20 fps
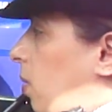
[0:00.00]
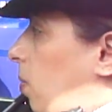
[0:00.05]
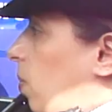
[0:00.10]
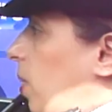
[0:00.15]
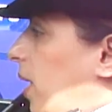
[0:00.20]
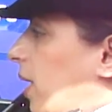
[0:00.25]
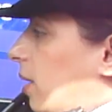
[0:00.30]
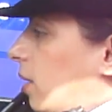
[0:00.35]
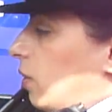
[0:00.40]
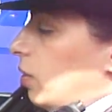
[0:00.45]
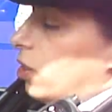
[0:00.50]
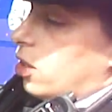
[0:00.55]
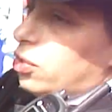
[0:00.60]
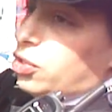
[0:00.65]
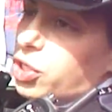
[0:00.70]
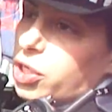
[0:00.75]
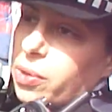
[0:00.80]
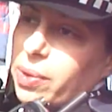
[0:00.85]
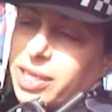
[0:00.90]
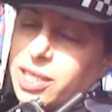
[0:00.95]
We can
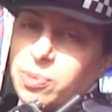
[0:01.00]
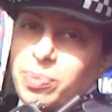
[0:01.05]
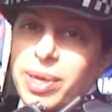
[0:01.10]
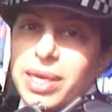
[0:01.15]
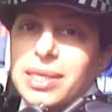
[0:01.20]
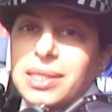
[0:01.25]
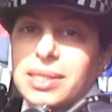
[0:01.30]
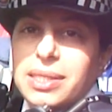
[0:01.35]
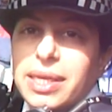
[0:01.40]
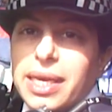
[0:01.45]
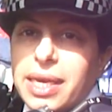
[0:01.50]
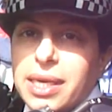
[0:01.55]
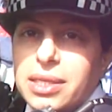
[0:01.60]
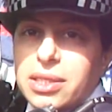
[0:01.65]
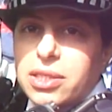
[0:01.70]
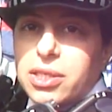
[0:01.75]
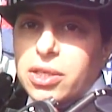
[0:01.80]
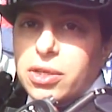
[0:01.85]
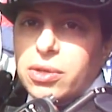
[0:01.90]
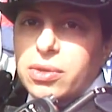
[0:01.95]
use USB sticks
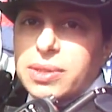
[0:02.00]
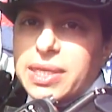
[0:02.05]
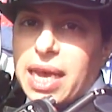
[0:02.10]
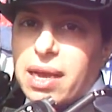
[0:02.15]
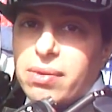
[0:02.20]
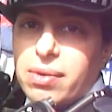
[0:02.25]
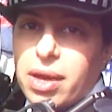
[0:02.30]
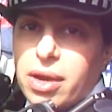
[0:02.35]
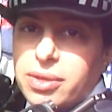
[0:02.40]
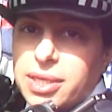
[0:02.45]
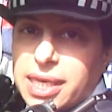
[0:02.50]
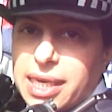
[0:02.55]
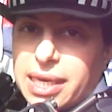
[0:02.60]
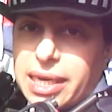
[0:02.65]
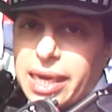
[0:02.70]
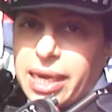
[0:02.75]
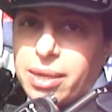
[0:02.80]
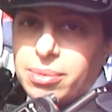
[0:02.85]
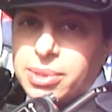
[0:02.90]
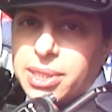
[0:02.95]
to download any
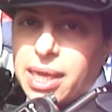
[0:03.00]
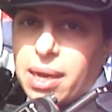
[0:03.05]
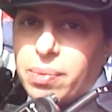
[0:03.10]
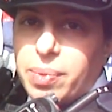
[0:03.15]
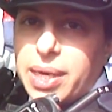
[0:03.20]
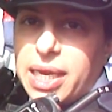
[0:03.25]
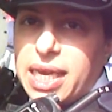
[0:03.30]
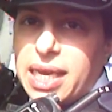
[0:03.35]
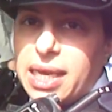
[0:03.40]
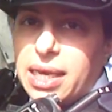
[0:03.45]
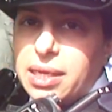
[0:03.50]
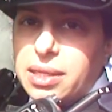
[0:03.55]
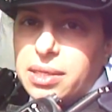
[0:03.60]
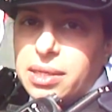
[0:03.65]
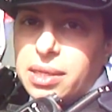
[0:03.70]
clips that we need.